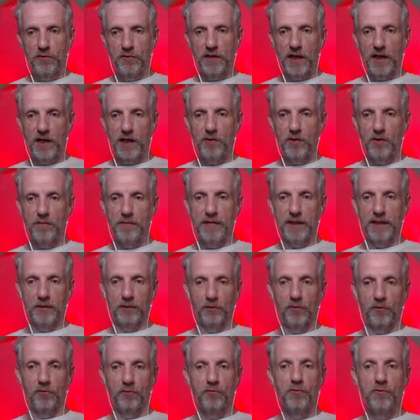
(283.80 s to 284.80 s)
the Iray matte, or
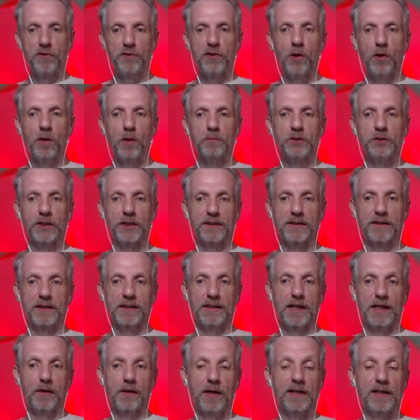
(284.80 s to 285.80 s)
through the object that
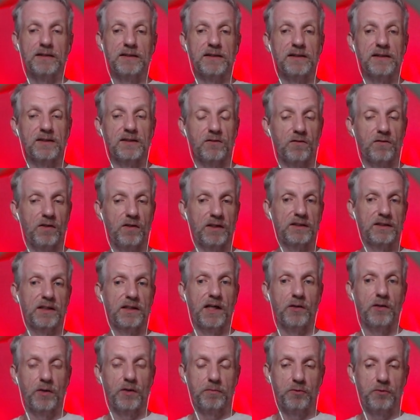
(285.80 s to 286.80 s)
now has these advanced
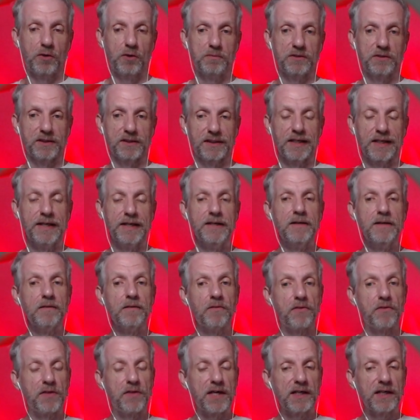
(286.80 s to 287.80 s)
Iray properties,
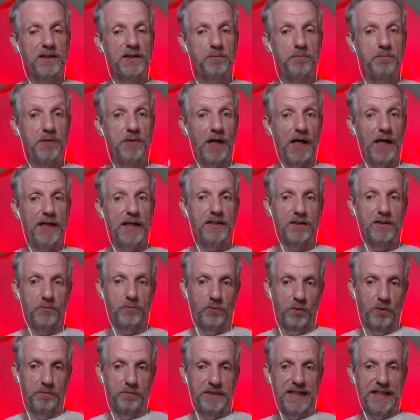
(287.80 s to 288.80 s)
things behind it
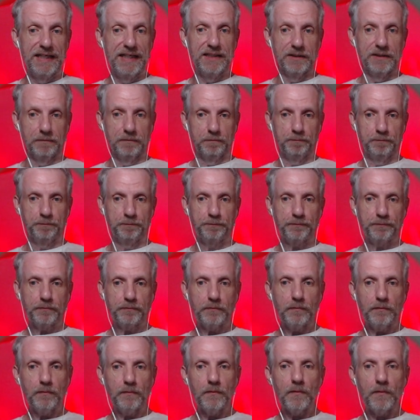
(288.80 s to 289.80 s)
will be hidden.
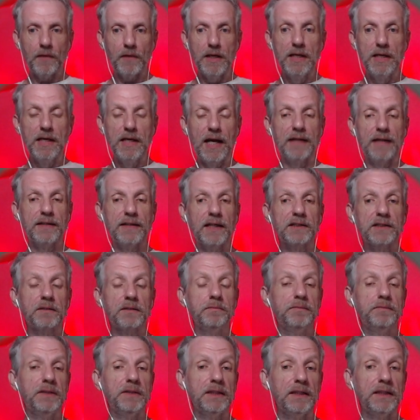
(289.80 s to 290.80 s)
And that can
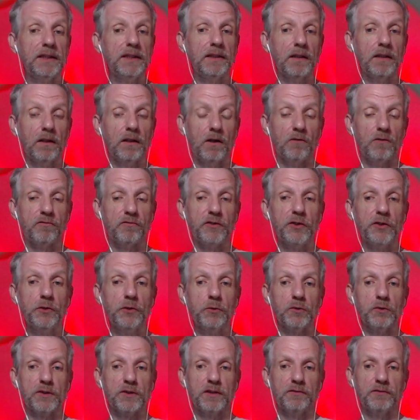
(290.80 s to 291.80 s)
be of
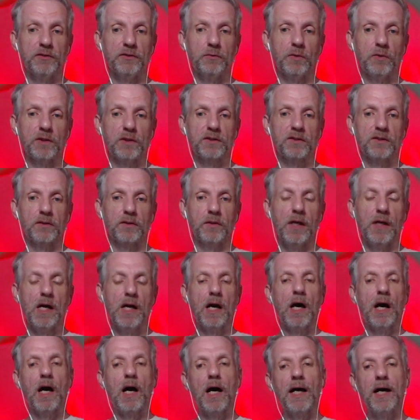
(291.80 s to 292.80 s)
use if you want to
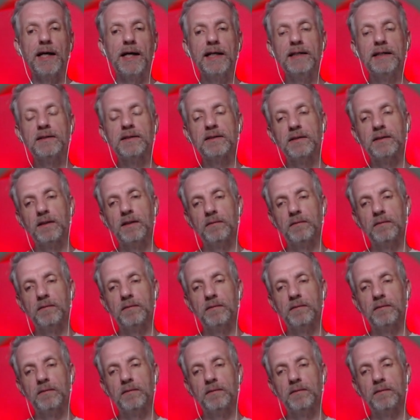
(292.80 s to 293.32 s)
hide